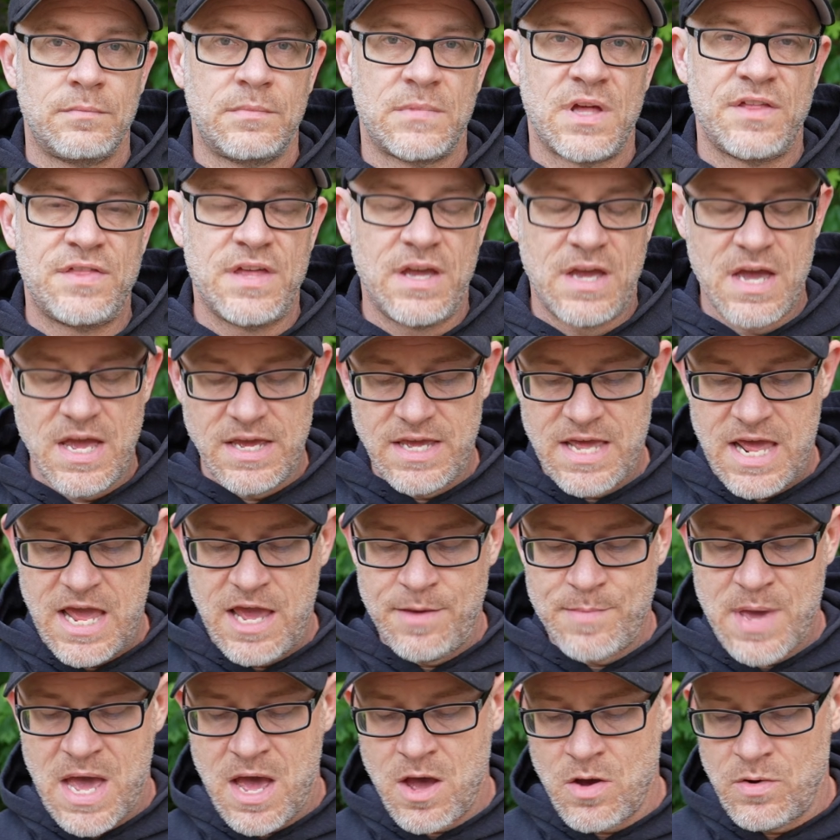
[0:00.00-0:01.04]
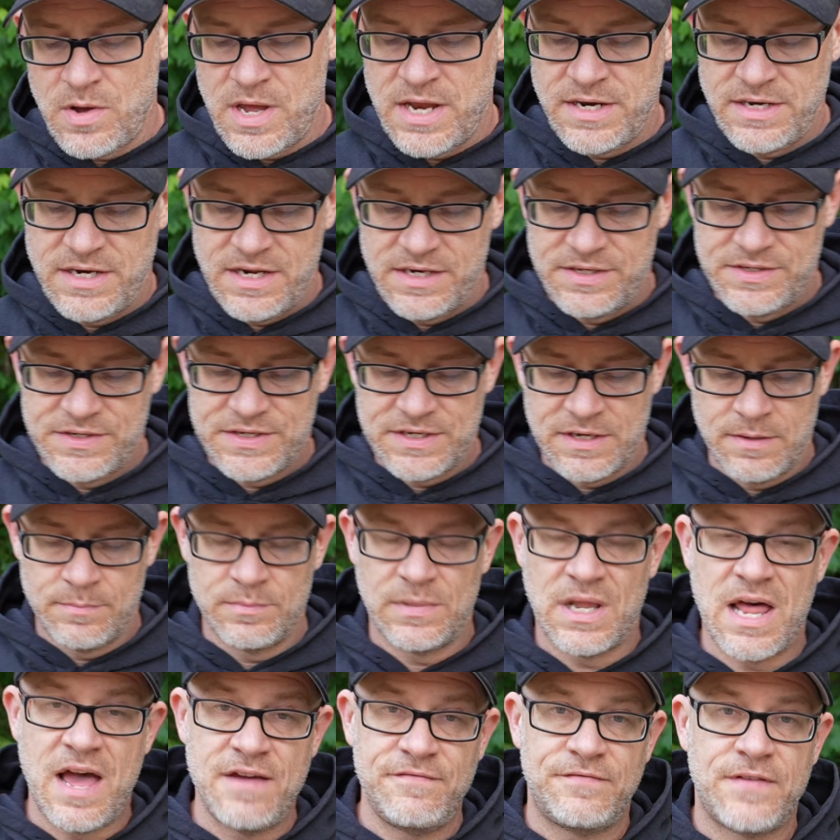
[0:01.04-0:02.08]
I think I came out and did
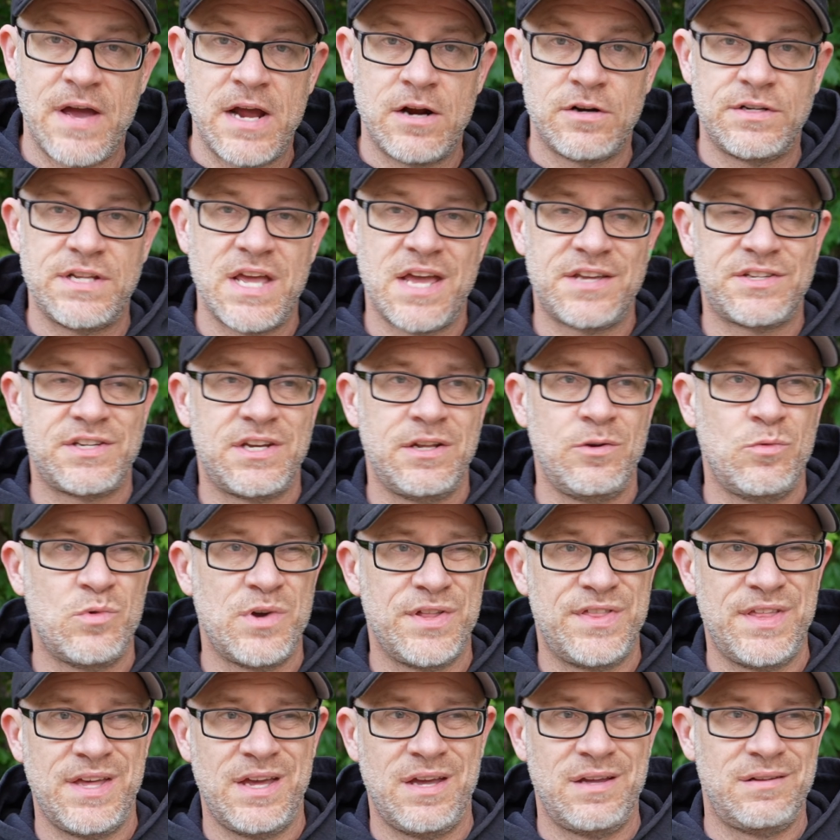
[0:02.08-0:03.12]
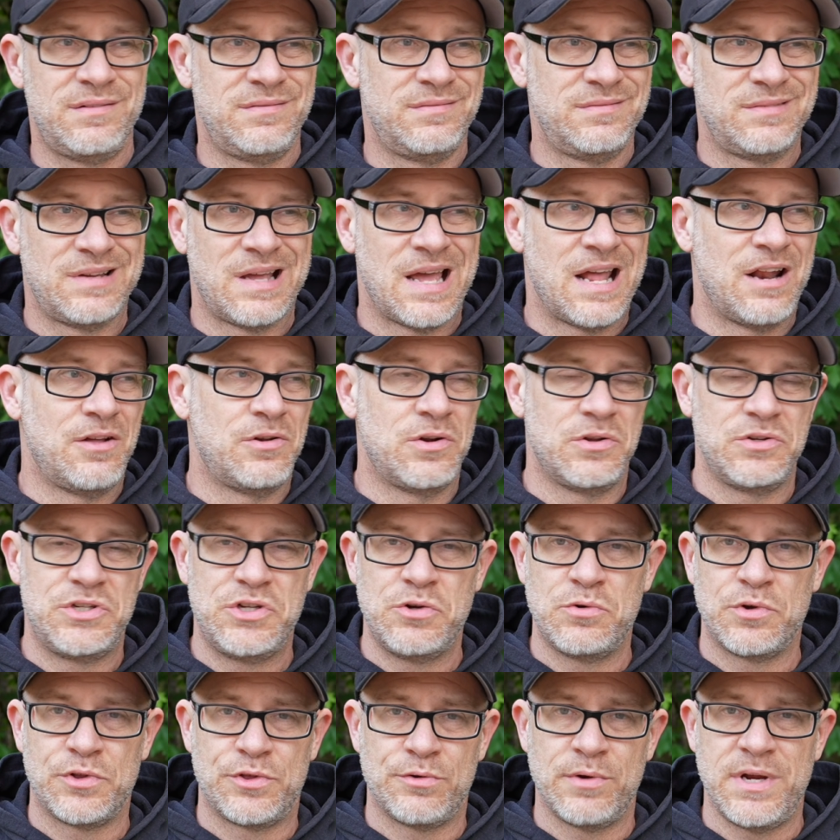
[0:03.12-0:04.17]
some live fire testing with it, I don't know,
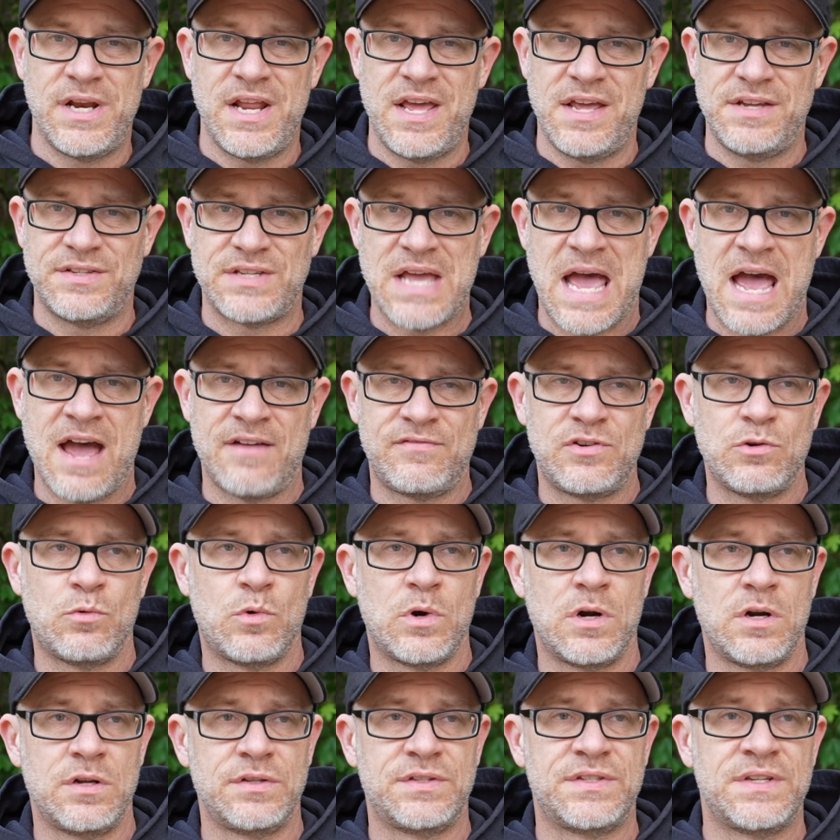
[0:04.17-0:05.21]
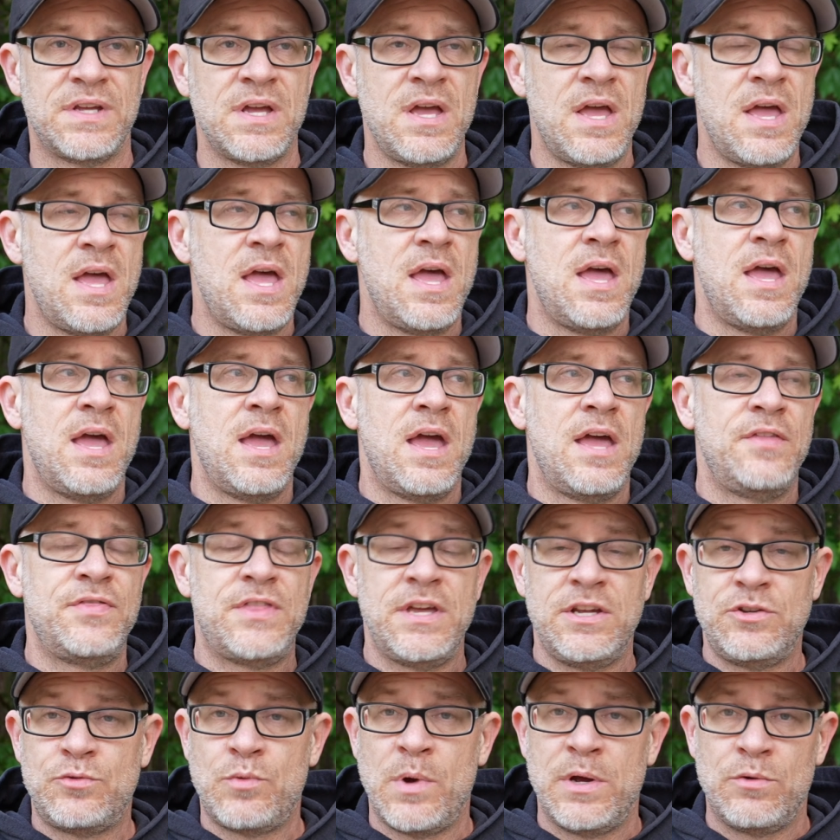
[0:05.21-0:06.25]
2 or 3 days afterwards, and
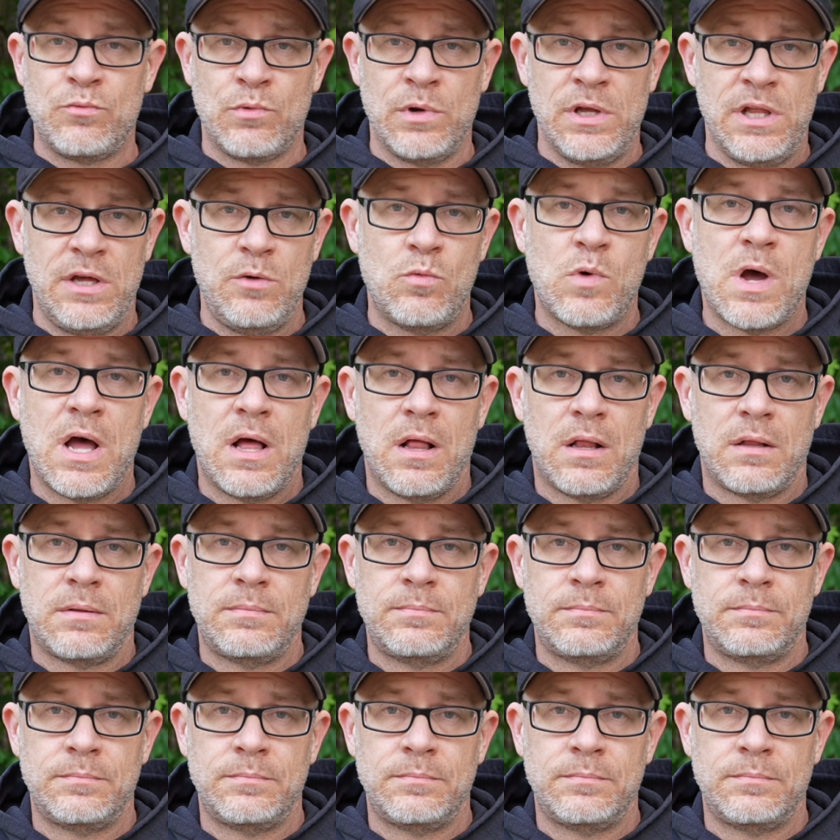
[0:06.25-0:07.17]
things went really well.